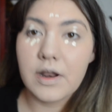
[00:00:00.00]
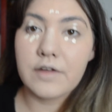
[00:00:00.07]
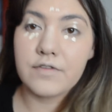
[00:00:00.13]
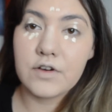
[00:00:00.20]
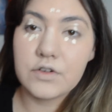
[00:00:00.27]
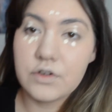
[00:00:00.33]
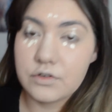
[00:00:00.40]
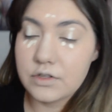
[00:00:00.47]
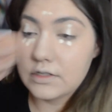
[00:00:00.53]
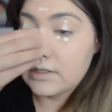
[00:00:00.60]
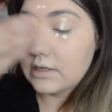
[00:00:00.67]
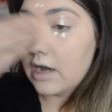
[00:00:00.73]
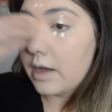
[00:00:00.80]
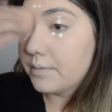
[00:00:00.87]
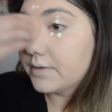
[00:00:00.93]
I first heard the
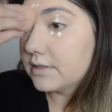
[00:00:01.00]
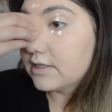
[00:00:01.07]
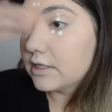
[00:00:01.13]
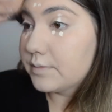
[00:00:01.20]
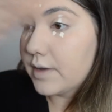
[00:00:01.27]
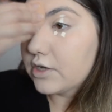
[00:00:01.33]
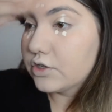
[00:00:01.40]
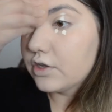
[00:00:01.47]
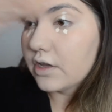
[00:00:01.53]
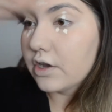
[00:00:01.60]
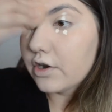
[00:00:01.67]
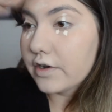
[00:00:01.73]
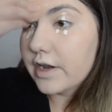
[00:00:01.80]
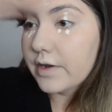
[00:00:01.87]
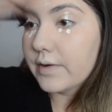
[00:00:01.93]
synopsis, especially
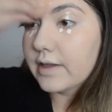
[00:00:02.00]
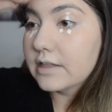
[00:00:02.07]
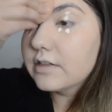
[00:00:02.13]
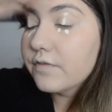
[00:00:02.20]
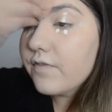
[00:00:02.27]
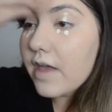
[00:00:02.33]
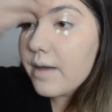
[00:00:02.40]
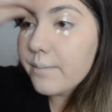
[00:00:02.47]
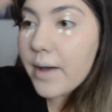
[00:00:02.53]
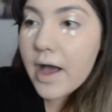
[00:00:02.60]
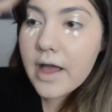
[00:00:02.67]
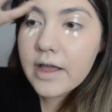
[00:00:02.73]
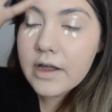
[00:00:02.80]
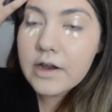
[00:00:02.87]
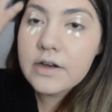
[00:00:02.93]
her hearing it's
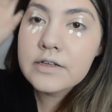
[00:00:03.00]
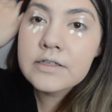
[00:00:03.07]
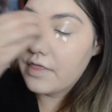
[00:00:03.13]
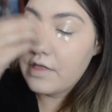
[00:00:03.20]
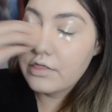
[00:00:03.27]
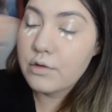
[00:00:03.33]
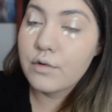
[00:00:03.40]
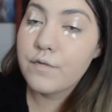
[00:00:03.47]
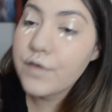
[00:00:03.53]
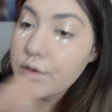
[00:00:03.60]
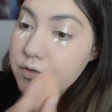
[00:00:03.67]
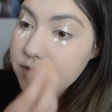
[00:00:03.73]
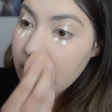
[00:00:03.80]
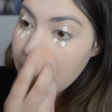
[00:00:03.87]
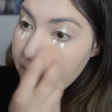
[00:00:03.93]
vampires, and then the
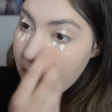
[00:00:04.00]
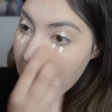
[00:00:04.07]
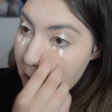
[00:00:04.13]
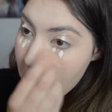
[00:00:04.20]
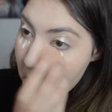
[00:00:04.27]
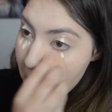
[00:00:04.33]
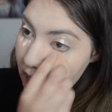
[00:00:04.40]
reviews came out,